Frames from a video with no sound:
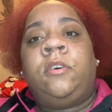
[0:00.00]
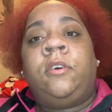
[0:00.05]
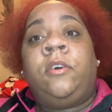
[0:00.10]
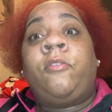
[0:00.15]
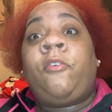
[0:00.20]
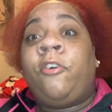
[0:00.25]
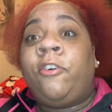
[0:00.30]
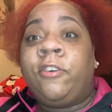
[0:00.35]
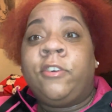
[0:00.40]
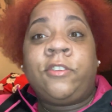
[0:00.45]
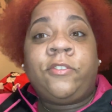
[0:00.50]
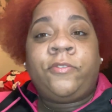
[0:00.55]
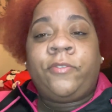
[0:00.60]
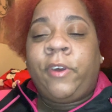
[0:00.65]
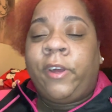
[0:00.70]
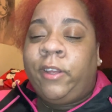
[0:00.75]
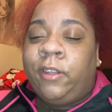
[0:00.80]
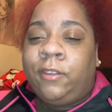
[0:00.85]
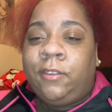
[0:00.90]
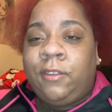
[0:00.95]
of course,
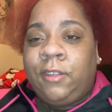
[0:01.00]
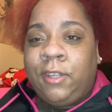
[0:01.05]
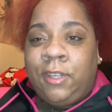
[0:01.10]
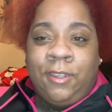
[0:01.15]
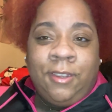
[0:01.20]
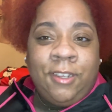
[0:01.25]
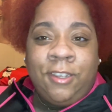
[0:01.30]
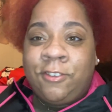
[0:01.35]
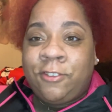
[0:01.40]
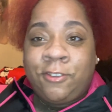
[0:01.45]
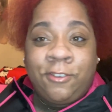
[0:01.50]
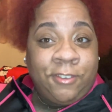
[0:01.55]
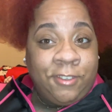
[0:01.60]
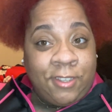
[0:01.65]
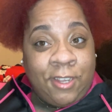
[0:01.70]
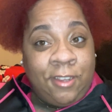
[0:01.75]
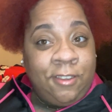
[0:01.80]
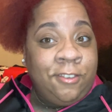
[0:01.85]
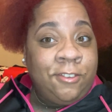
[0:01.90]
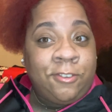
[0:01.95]
find in these stories
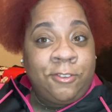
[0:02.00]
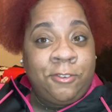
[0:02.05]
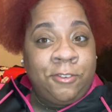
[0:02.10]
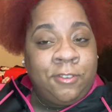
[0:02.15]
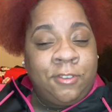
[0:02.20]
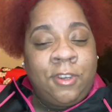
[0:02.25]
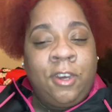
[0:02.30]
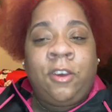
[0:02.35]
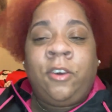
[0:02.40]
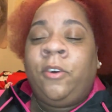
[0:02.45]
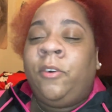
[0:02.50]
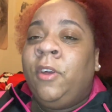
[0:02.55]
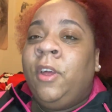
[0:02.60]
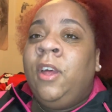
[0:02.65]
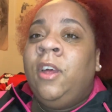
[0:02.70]
how these stories go,